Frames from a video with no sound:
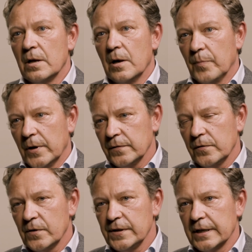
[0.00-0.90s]
a part
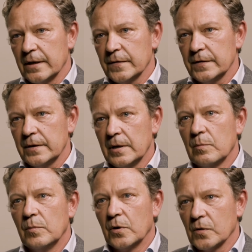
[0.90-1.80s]
for ourselves,
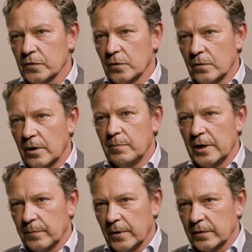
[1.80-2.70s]
but also a
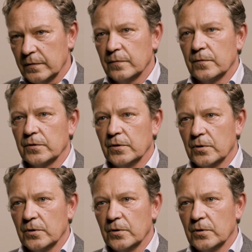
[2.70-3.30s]
big part for the